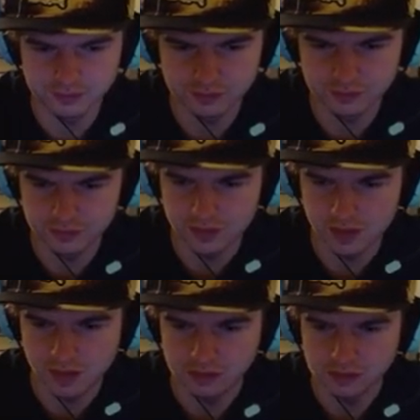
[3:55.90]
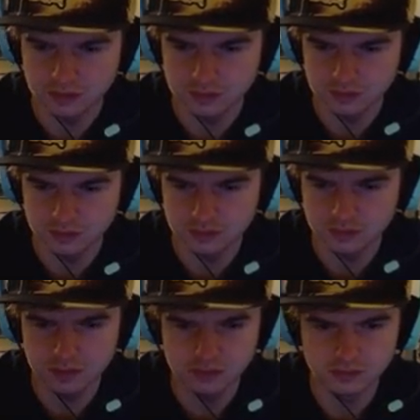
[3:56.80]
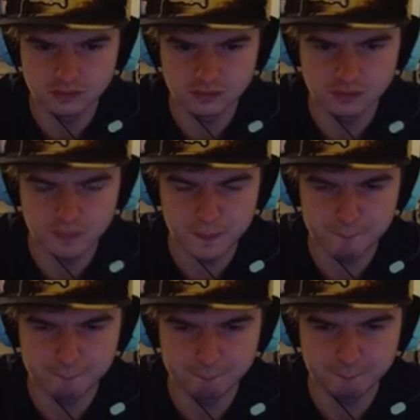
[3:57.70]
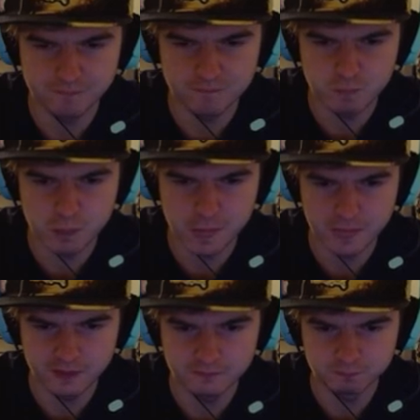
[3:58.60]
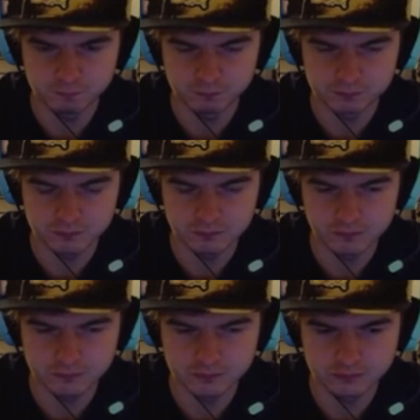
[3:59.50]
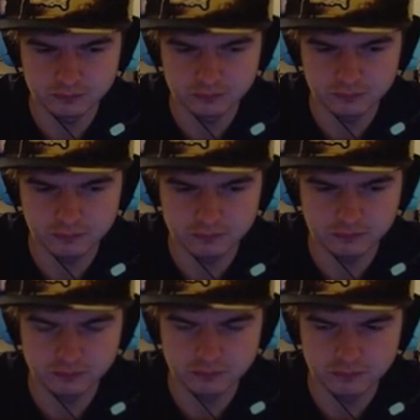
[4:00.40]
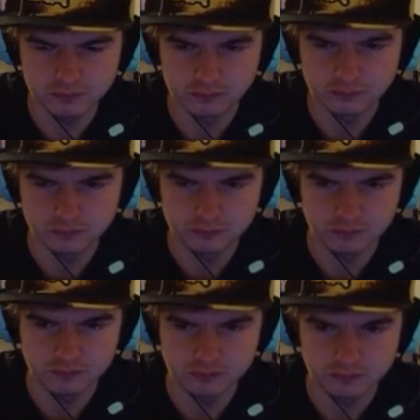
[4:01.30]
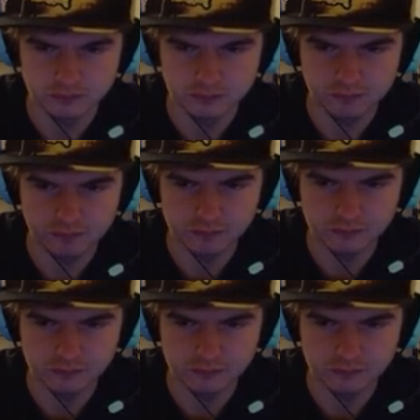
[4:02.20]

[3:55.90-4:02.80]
(silence)